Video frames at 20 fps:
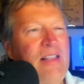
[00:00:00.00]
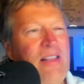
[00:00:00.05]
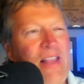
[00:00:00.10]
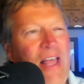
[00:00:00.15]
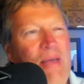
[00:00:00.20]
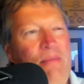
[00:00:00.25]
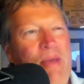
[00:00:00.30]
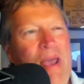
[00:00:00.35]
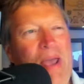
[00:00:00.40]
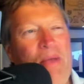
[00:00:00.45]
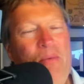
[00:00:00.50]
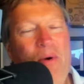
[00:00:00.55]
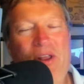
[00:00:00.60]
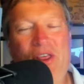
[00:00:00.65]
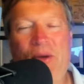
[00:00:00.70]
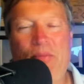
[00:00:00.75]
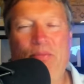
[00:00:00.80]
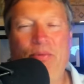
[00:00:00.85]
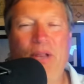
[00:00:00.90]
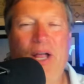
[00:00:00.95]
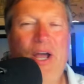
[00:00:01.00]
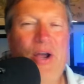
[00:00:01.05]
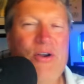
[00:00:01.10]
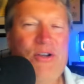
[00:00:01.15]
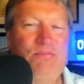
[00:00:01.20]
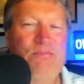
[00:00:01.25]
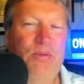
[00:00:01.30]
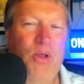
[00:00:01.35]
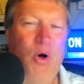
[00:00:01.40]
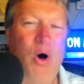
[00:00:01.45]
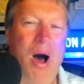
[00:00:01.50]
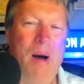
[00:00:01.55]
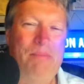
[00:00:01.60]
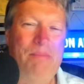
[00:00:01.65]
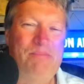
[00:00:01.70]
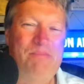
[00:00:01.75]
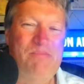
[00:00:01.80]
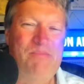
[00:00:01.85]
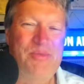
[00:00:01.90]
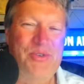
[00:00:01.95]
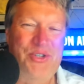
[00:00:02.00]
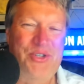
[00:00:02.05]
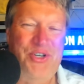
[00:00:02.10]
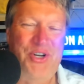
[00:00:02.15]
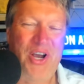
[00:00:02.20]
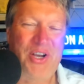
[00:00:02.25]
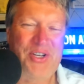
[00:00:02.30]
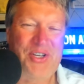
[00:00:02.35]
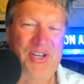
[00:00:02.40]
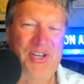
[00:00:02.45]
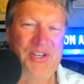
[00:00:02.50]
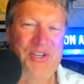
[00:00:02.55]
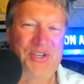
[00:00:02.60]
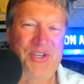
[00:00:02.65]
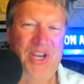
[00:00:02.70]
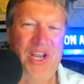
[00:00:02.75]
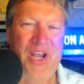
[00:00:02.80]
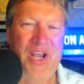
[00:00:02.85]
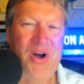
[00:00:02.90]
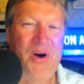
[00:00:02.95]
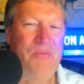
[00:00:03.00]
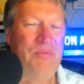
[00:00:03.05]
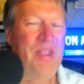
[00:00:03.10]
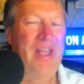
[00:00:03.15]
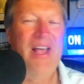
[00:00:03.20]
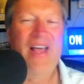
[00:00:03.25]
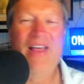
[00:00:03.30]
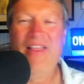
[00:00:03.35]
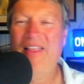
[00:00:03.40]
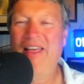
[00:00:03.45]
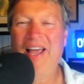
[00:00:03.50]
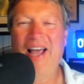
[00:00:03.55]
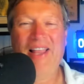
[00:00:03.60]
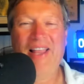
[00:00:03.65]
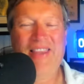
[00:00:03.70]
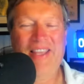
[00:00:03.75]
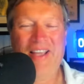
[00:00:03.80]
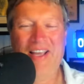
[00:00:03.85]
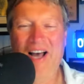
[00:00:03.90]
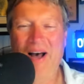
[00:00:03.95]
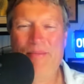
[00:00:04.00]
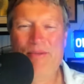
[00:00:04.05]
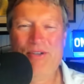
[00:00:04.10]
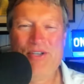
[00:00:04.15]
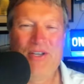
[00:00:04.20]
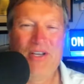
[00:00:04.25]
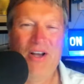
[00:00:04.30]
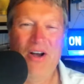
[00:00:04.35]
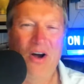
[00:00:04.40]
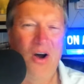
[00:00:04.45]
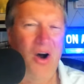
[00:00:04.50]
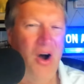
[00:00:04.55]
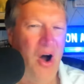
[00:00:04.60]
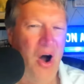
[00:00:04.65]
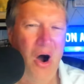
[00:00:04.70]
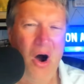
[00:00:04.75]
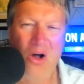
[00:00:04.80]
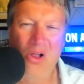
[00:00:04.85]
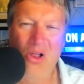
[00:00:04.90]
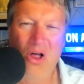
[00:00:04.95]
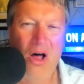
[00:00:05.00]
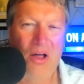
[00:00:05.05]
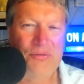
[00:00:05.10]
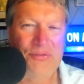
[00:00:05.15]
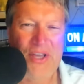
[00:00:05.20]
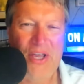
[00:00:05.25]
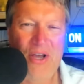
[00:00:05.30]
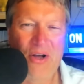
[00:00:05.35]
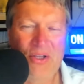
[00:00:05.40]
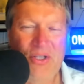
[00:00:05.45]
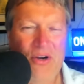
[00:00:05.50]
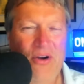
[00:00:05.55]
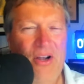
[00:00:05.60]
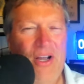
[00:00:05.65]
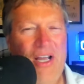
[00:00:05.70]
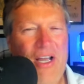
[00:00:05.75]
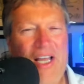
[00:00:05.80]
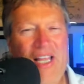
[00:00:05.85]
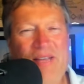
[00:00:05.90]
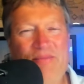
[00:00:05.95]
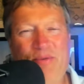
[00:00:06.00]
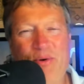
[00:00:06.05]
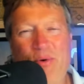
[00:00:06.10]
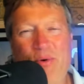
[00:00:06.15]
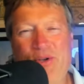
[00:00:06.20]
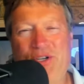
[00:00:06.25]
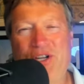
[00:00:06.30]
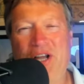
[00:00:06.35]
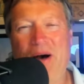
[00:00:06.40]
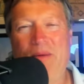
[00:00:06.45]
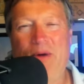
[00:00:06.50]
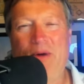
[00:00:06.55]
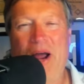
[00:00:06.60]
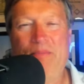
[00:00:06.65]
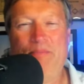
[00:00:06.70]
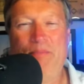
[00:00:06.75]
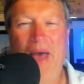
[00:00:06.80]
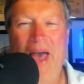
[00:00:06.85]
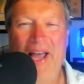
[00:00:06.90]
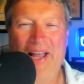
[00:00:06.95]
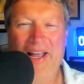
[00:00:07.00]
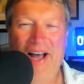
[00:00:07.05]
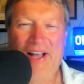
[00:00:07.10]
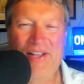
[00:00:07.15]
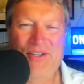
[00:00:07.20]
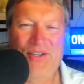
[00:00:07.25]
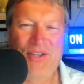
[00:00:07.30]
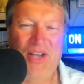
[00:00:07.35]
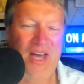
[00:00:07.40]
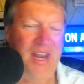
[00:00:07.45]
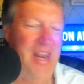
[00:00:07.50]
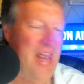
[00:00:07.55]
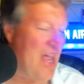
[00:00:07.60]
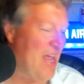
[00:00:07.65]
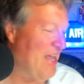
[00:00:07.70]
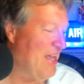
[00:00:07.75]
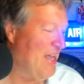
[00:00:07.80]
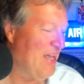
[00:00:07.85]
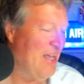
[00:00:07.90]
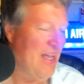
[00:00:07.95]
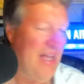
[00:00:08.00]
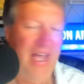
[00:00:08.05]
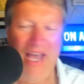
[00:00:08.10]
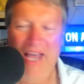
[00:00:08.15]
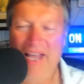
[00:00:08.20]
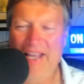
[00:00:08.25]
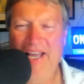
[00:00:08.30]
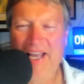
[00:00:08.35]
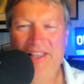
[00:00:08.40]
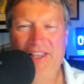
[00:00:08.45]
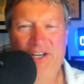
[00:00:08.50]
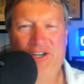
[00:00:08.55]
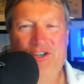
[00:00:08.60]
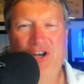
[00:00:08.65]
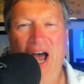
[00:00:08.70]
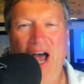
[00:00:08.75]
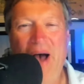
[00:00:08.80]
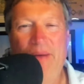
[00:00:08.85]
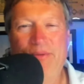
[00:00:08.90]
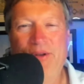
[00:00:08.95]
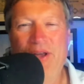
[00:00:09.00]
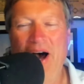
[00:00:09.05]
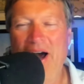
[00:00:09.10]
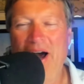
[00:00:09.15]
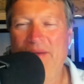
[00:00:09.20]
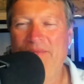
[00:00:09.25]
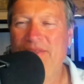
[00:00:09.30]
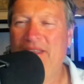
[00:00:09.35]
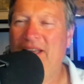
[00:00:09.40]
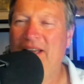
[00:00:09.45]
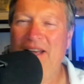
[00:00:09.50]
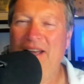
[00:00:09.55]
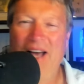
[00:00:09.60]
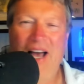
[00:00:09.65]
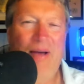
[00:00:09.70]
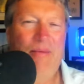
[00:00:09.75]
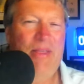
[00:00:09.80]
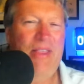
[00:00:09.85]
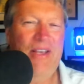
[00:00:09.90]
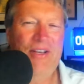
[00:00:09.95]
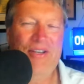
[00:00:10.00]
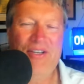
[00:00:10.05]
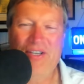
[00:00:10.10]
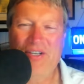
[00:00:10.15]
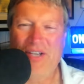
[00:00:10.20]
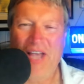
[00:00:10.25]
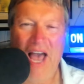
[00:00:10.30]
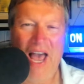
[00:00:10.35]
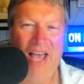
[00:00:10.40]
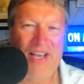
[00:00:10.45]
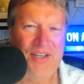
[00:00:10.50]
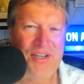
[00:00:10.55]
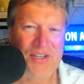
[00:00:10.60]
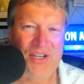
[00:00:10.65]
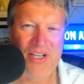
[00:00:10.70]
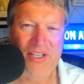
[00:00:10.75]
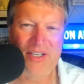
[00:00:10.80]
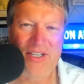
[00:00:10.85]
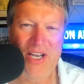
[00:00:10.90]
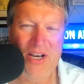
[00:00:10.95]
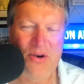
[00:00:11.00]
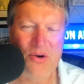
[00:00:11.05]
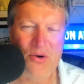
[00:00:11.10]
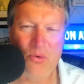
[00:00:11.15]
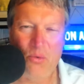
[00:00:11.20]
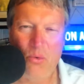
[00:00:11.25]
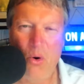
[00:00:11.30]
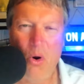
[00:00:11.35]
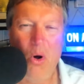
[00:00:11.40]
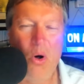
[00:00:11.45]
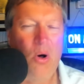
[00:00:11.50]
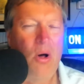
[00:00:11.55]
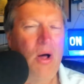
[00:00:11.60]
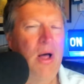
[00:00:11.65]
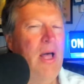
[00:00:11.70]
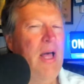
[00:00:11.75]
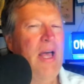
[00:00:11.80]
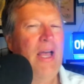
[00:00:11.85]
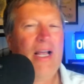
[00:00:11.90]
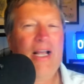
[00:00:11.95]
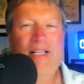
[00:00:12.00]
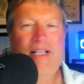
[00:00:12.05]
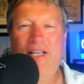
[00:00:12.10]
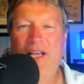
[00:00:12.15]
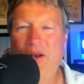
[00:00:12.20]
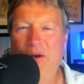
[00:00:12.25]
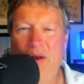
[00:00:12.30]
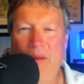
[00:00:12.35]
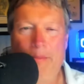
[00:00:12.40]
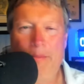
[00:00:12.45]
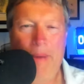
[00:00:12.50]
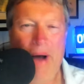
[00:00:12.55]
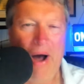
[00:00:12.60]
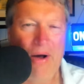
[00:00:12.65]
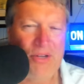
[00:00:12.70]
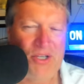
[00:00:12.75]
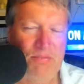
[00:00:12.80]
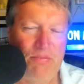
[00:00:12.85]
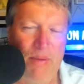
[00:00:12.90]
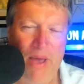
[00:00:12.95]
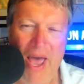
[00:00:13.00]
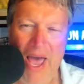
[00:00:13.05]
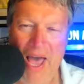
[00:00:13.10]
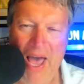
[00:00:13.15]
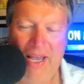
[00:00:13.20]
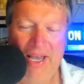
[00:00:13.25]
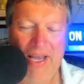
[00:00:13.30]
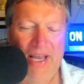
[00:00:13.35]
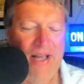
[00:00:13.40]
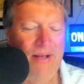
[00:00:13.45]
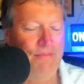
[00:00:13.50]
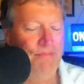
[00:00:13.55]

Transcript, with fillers: They made one of their players blow up, Justin Steele. They got the Cubs all off kilter, and the Brewers come right back on Sunday and get the job done. I mean, these just guys just continue to roll, continue to bounce back,